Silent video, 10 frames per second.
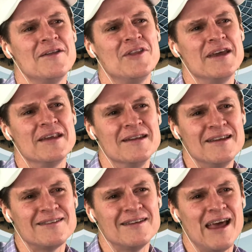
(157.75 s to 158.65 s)
the
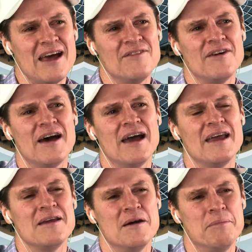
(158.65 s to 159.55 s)
Nissan have
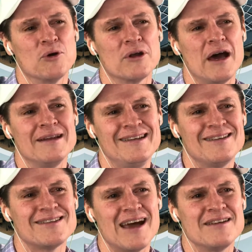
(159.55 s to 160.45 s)
built a
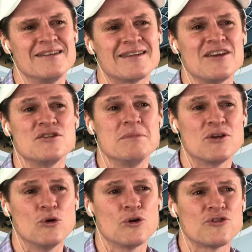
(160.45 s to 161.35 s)
discharging station
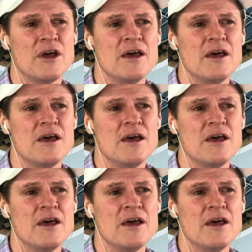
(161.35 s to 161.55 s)
because